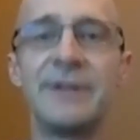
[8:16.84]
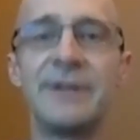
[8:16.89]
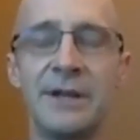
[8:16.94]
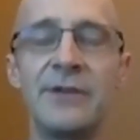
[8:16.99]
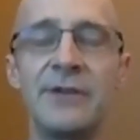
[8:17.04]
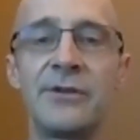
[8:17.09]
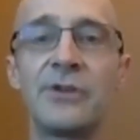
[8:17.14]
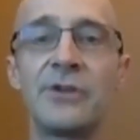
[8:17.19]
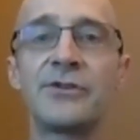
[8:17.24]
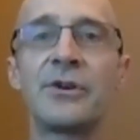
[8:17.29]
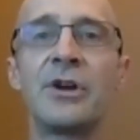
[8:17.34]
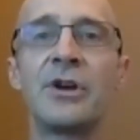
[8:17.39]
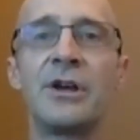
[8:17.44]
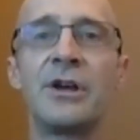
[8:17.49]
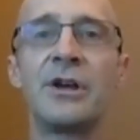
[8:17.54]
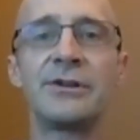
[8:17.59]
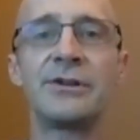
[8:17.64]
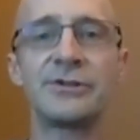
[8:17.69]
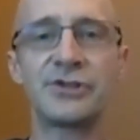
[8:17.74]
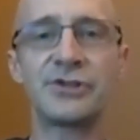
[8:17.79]
Those are
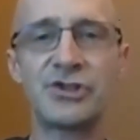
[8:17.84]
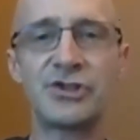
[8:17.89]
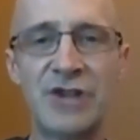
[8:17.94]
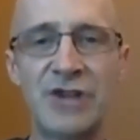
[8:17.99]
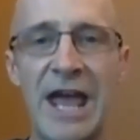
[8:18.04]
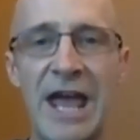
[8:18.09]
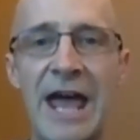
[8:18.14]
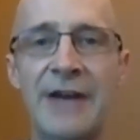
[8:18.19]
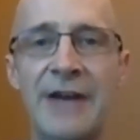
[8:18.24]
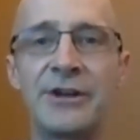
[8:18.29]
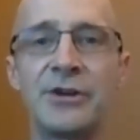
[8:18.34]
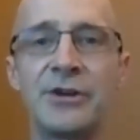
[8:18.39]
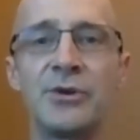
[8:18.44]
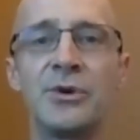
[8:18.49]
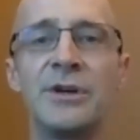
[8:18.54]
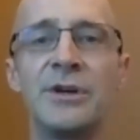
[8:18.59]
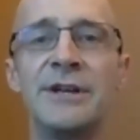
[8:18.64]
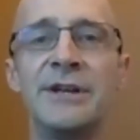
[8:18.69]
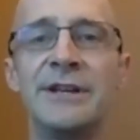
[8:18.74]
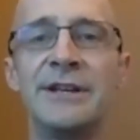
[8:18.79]
all
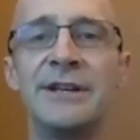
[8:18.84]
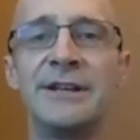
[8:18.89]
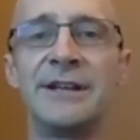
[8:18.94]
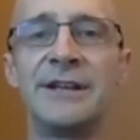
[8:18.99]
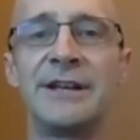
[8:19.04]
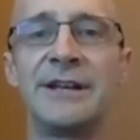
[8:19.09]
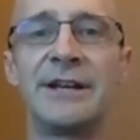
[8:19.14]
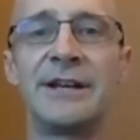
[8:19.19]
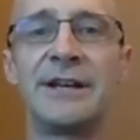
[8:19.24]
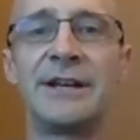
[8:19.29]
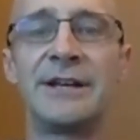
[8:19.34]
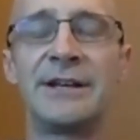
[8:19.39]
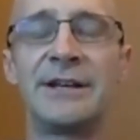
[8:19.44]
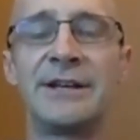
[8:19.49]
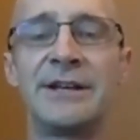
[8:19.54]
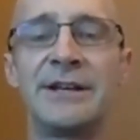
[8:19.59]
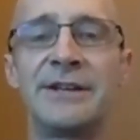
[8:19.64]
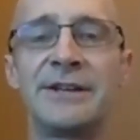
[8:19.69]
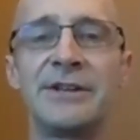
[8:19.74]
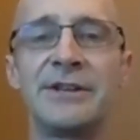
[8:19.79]
shadow
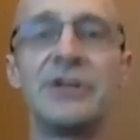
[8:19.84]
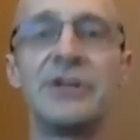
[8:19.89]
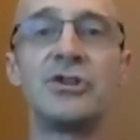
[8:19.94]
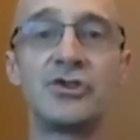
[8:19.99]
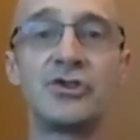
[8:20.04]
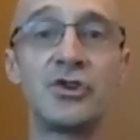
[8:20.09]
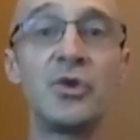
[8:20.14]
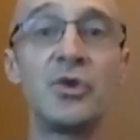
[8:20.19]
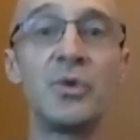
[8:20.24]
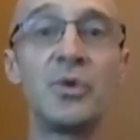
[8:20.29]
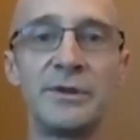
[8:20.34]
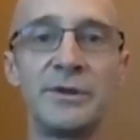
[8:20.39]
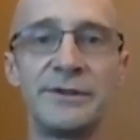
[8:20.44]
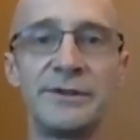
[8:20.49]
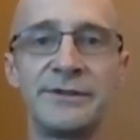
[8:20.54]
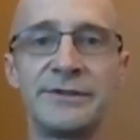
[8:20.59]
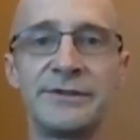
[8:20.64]
tools.